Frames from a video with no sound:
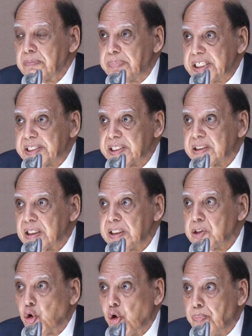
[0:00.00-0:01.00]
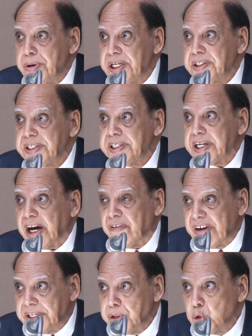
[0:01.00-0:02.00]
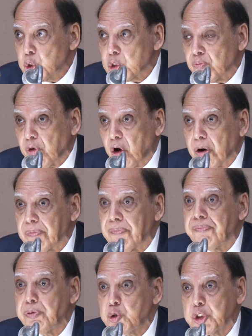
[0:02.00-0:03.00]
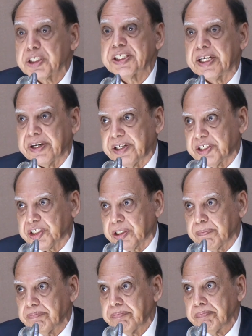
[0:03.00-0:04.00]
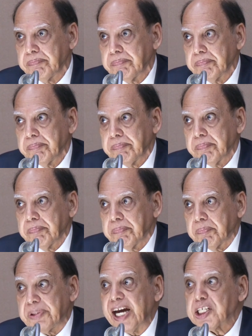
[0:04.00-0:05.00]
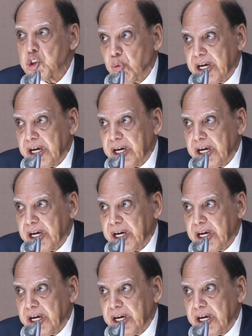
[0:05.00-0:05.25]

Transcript: basically opening the avenues for future generation. That is